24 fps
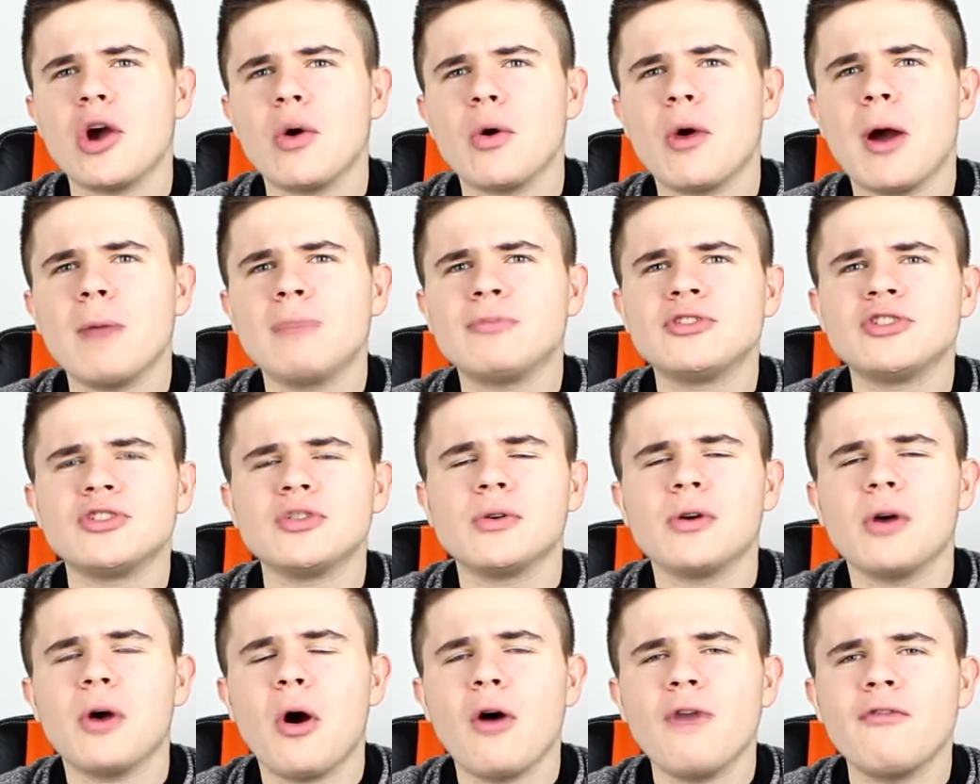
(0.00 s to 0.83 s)
go up
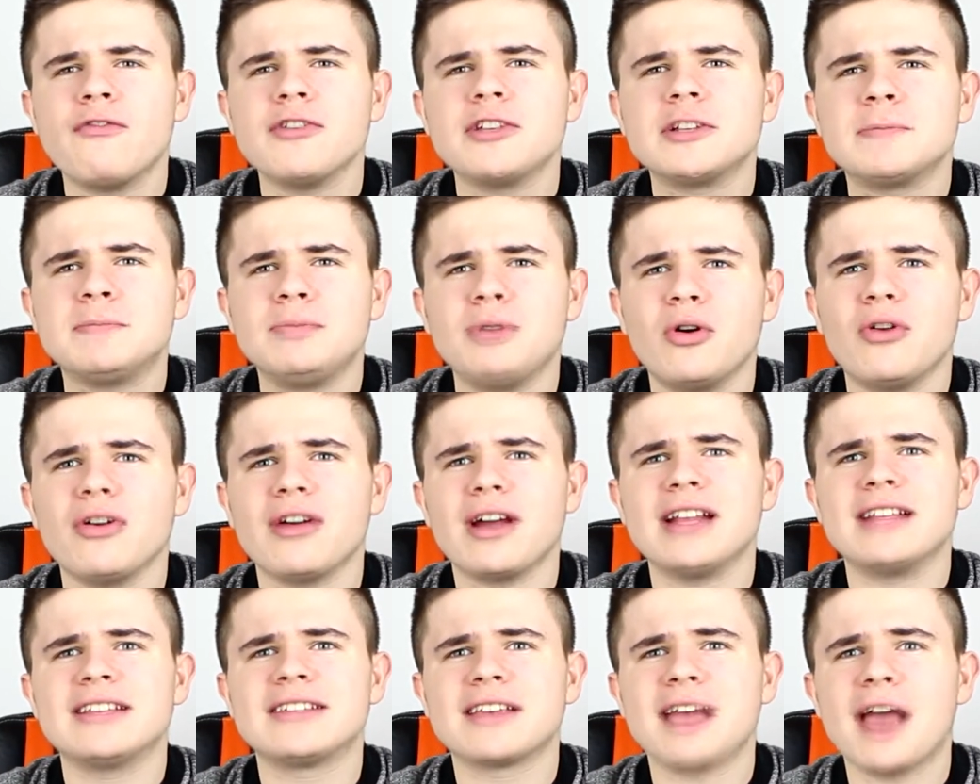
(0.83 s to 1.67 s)
to an office
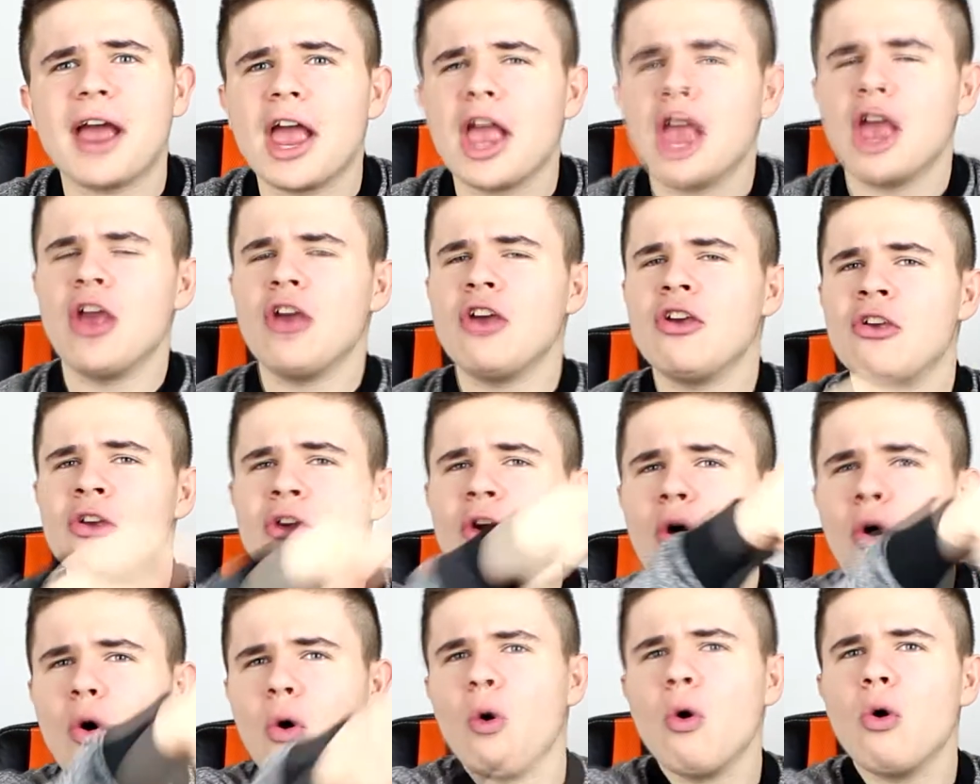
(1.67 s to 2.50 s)
block and say,
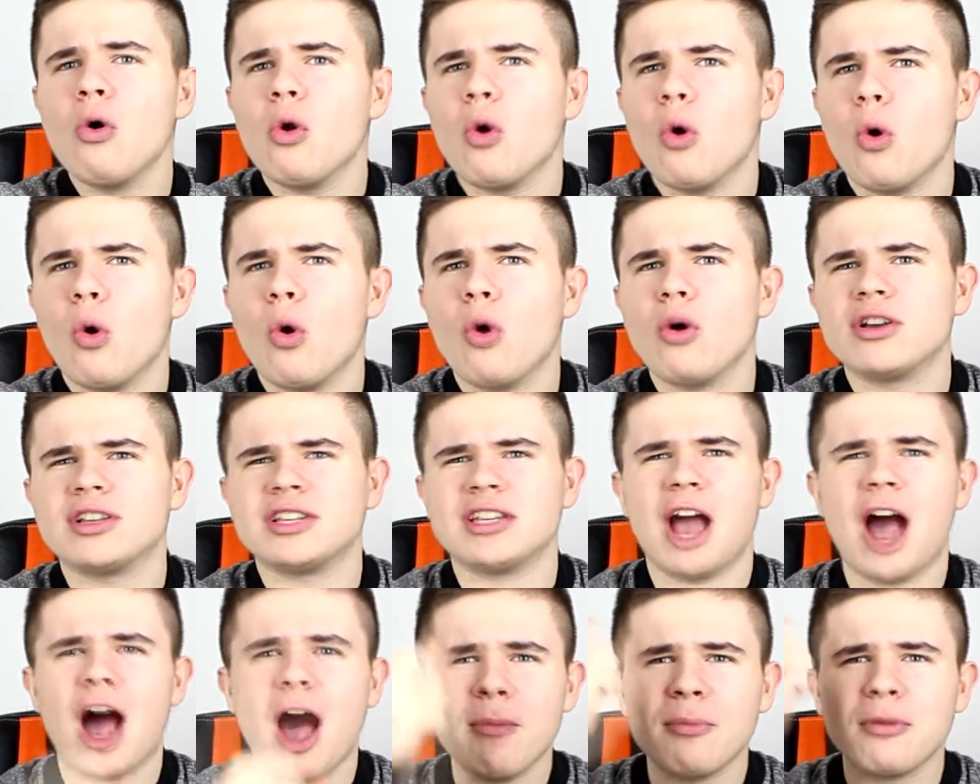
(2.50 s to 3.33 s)
You're all
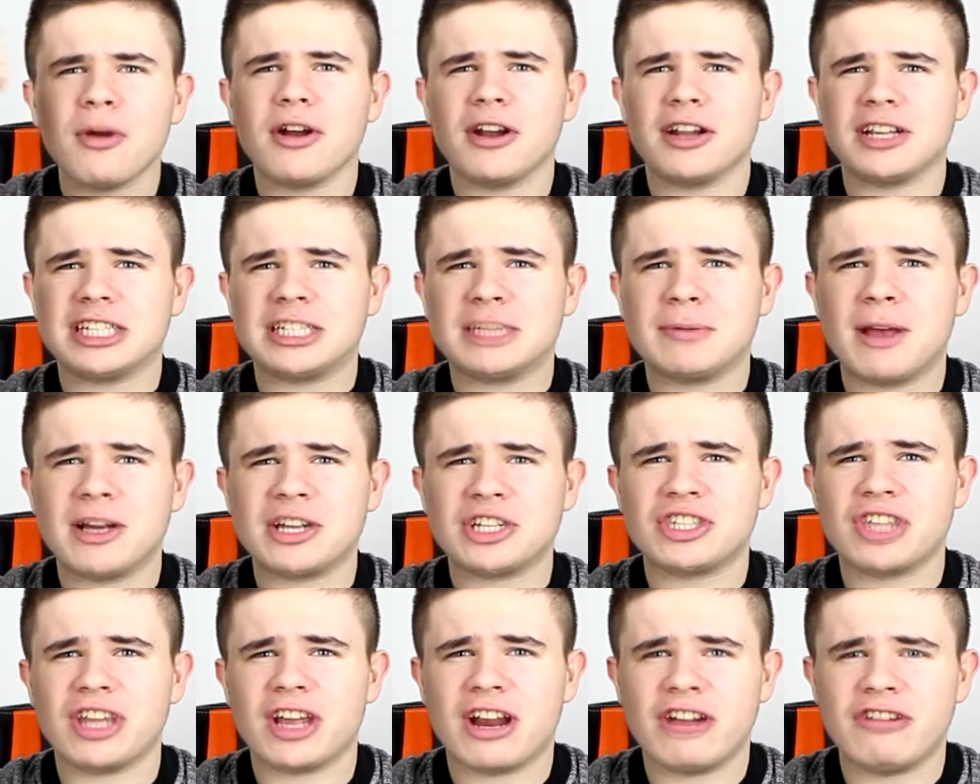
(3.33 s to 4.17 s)
orcs, I'm gonna
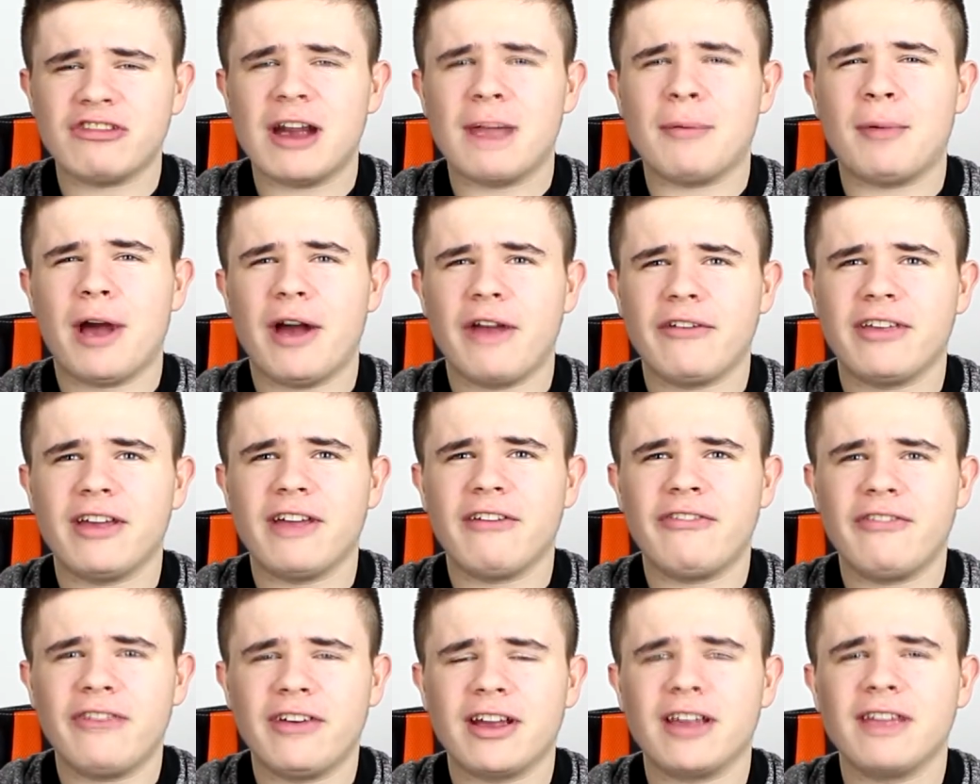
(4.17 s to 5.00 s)
smash the crap out of your
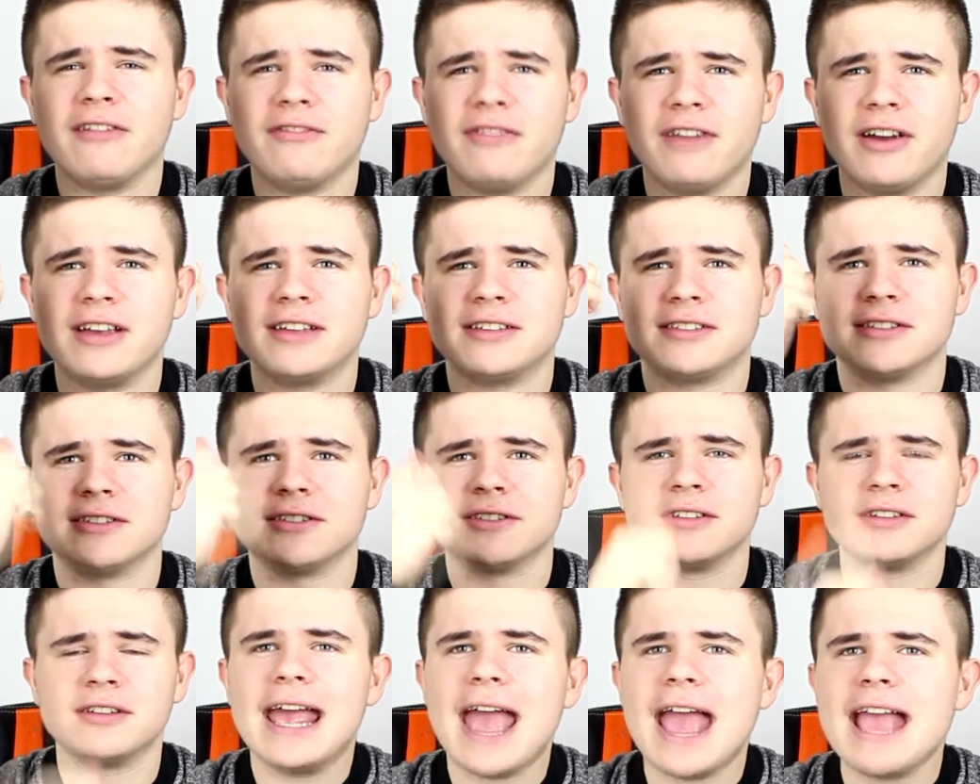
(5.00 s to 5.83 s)
fucking
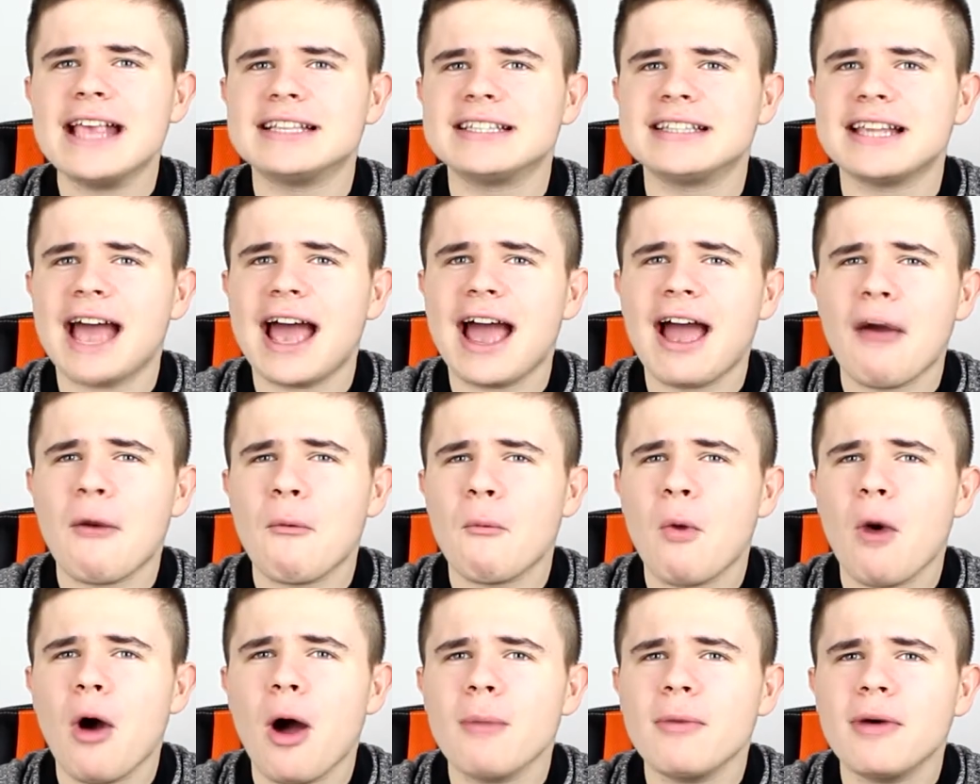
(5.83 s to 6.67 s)
faces. Is that
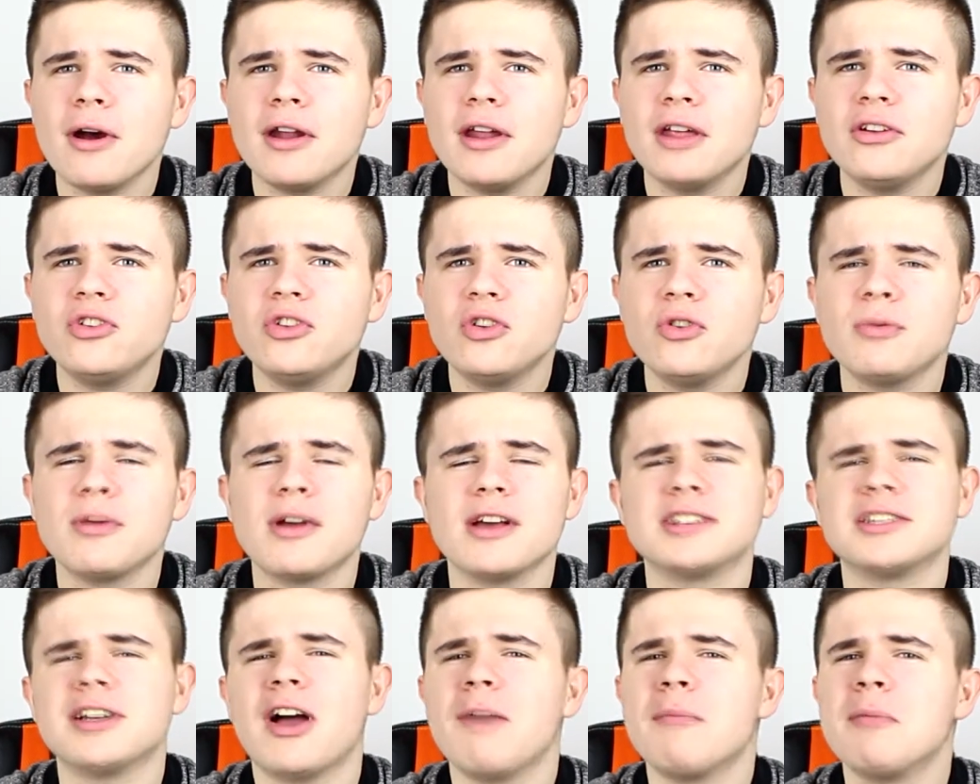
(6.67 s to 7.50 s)
what I'm gonna do
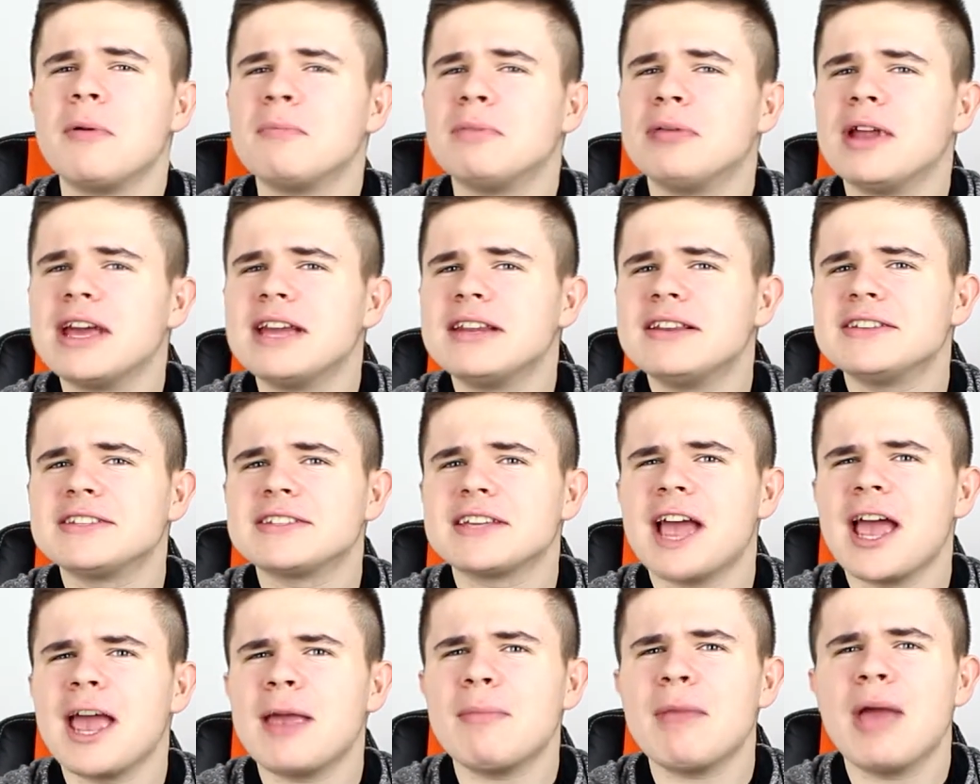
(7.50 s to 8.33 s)
because I've been playing this
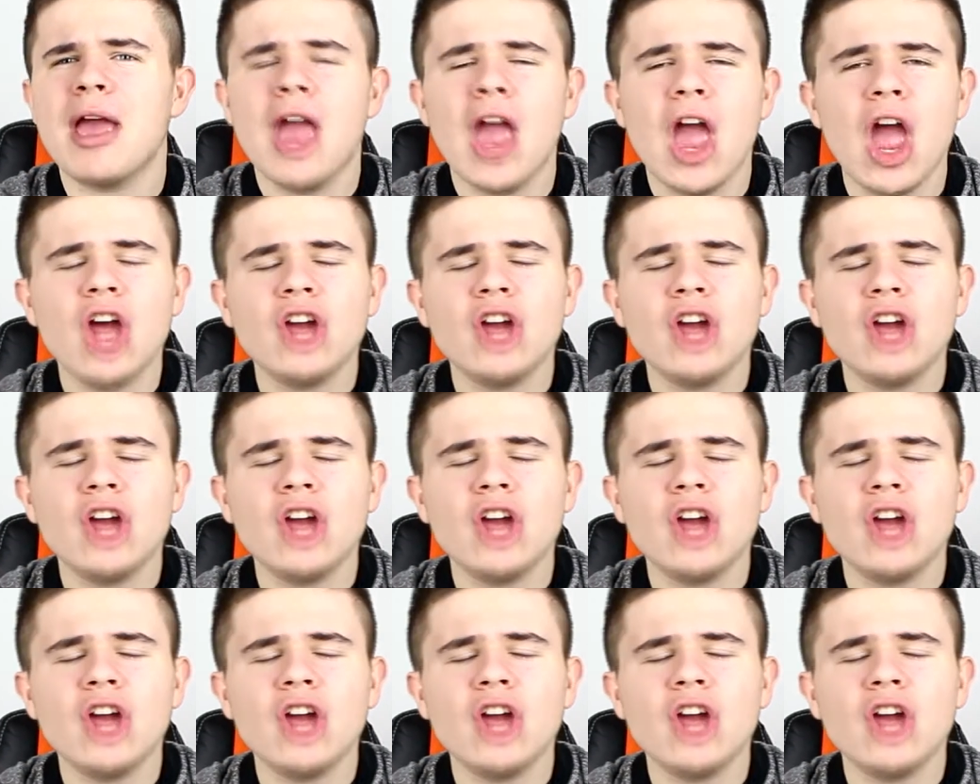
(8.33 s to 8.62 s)
game?